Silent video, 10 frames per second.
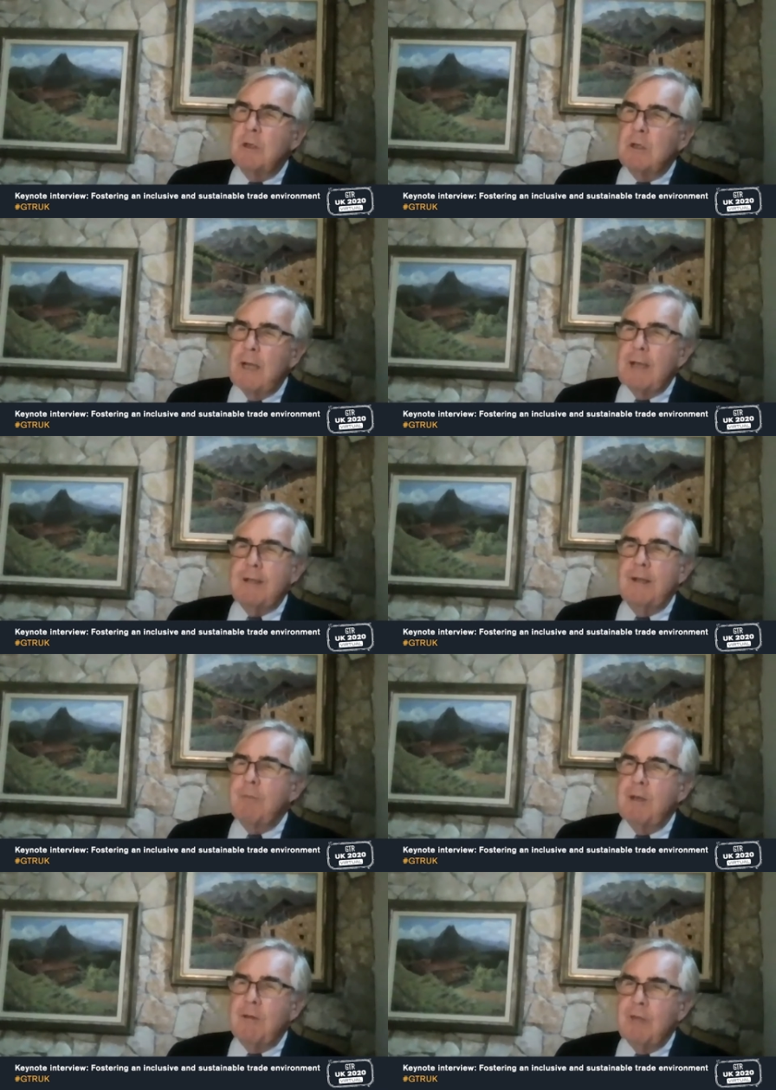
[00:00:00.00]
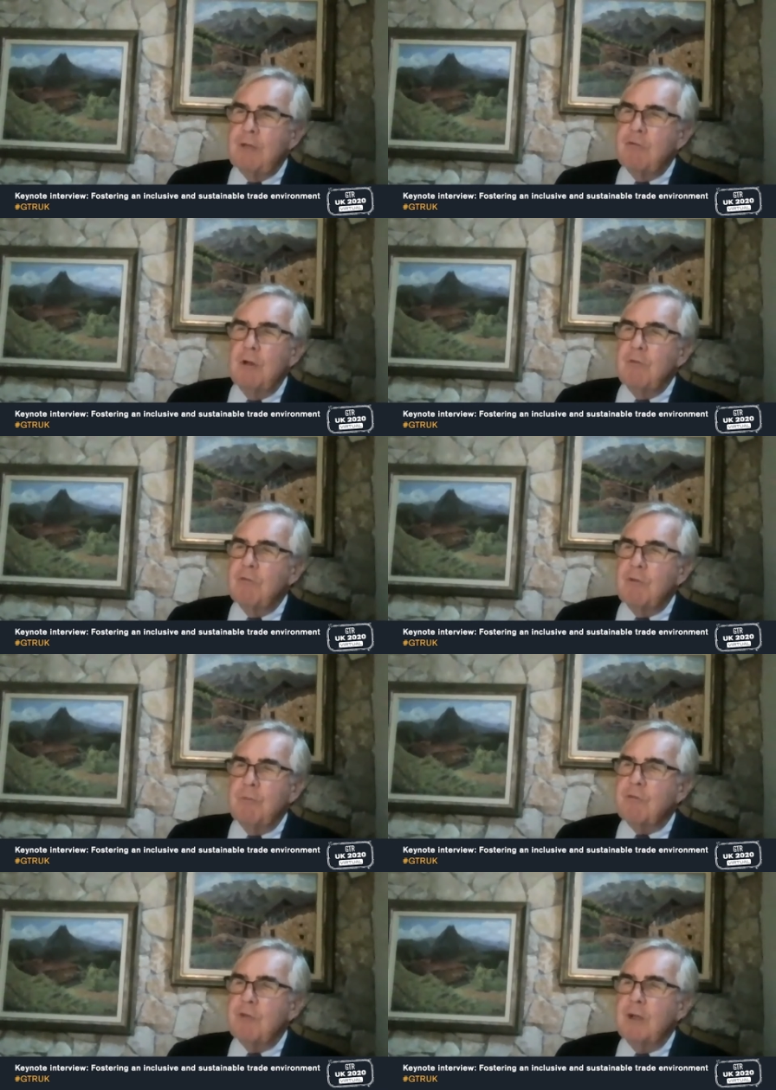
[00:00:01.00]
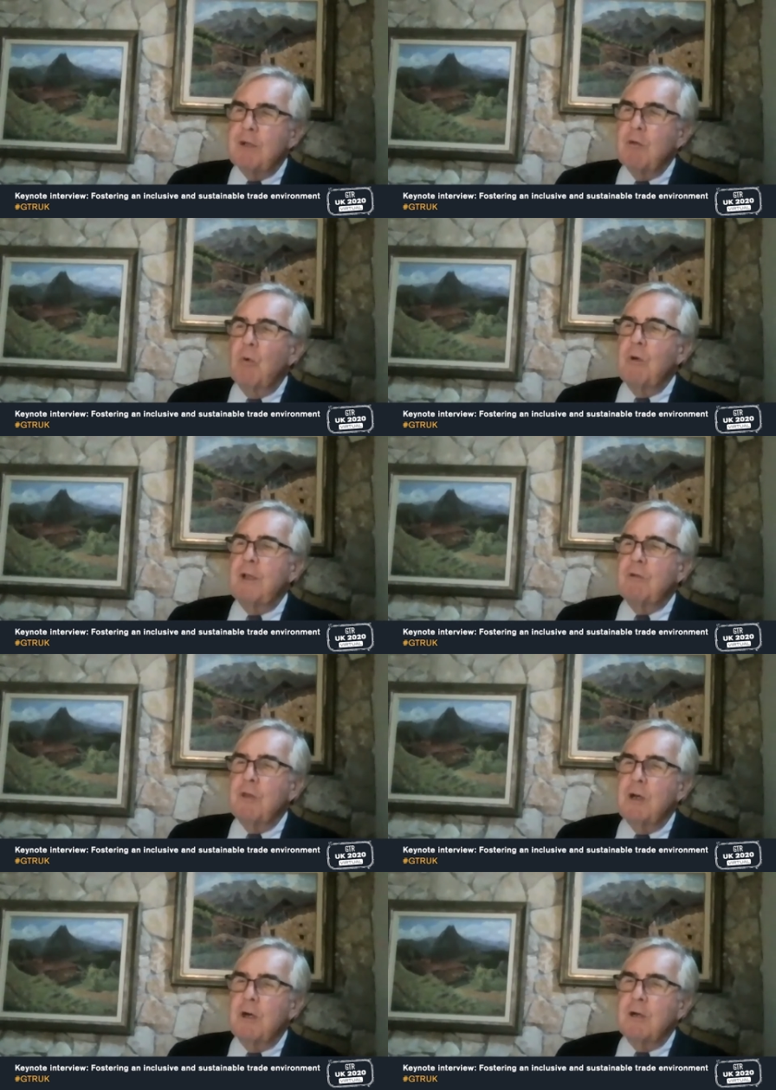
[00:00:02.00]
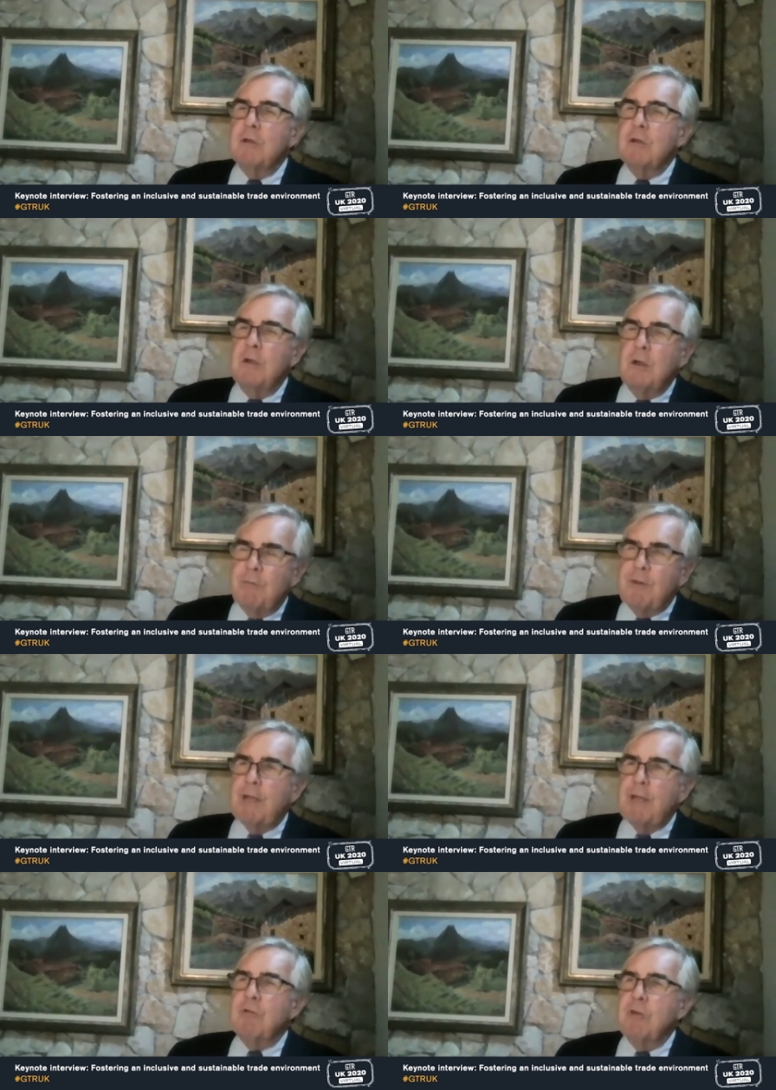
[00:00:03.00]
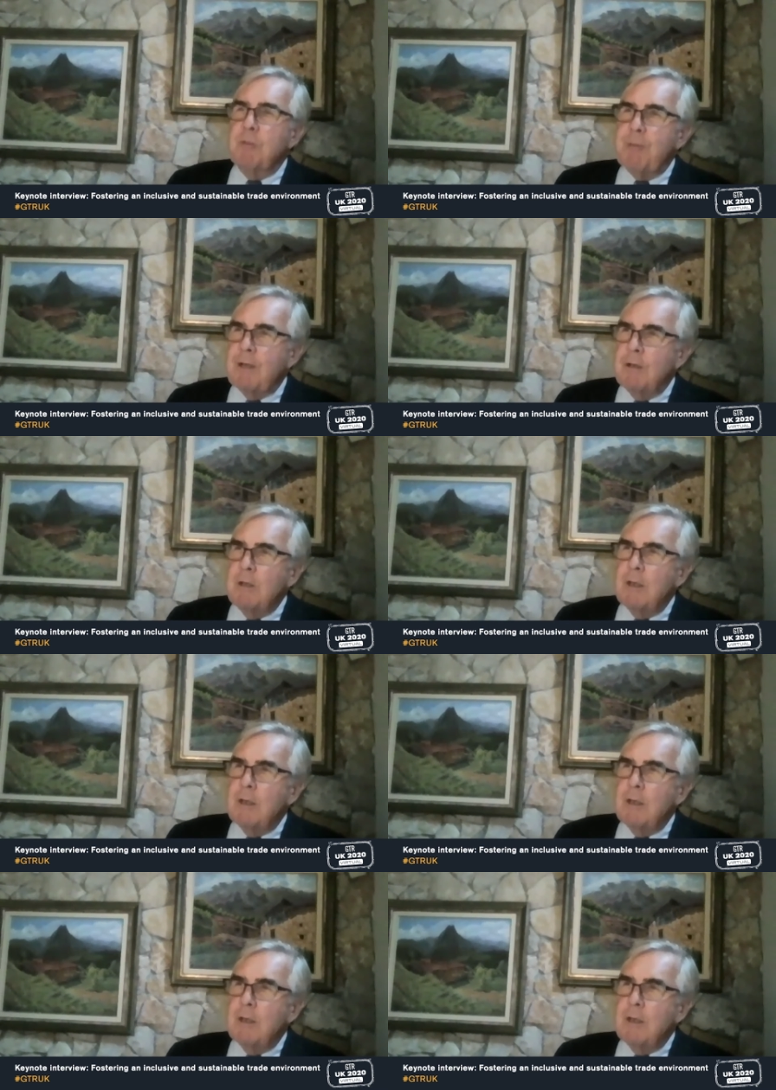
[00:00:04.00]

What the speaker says: academics, NGOs, and civil society all into the heart of the national debate.